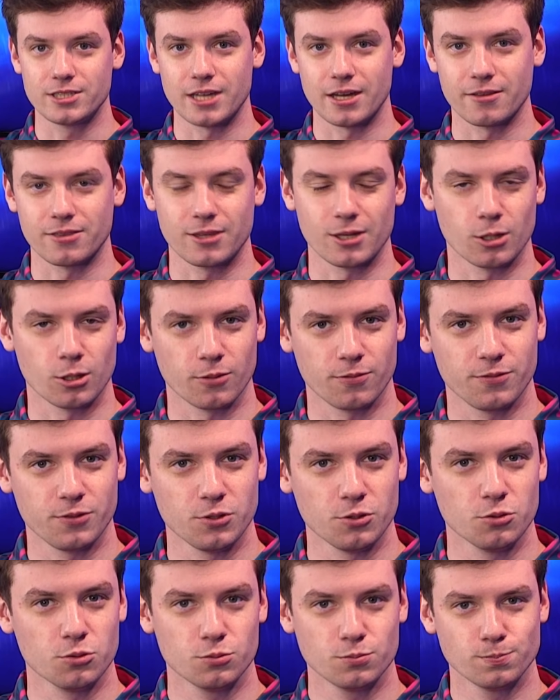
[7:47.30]
out there, a
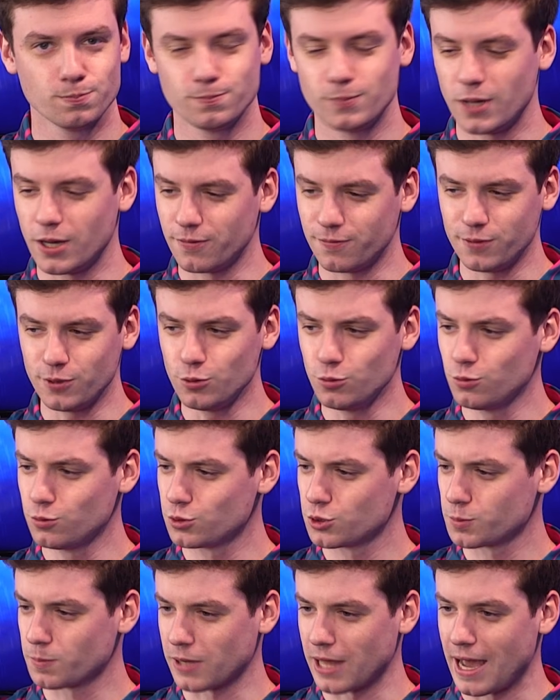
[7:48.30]
few
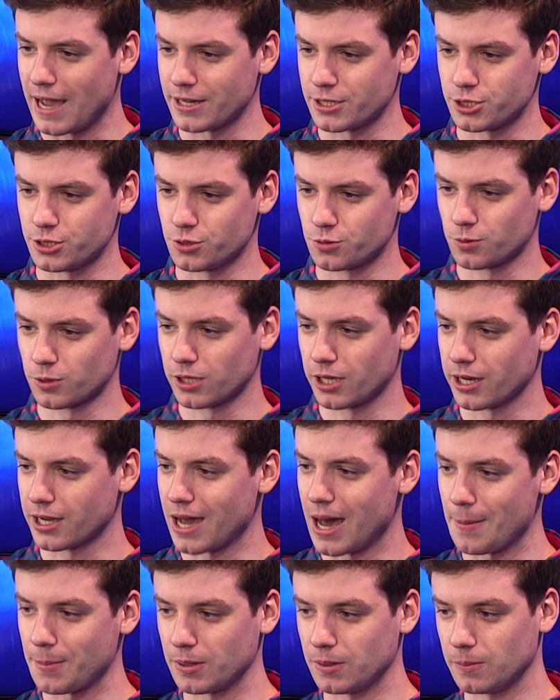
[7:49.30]
splashes, really a
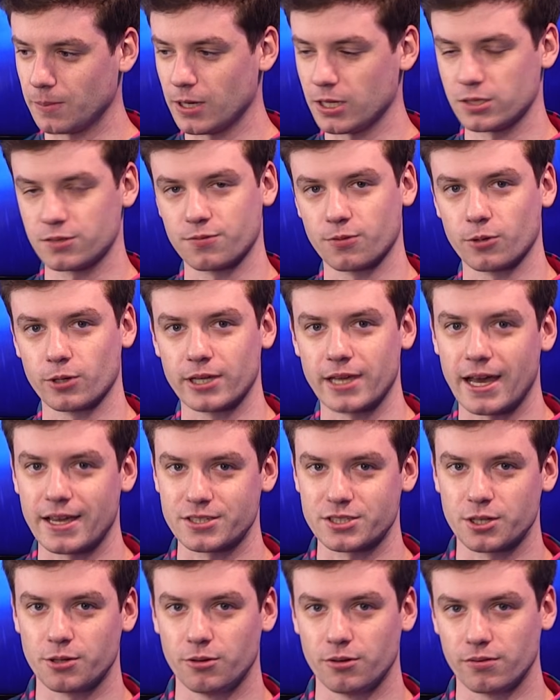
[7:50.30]
copy and paste
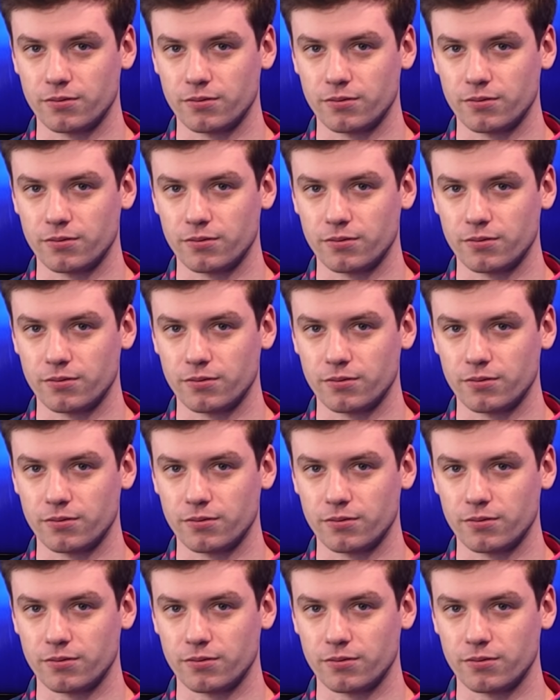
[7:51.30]
forecast going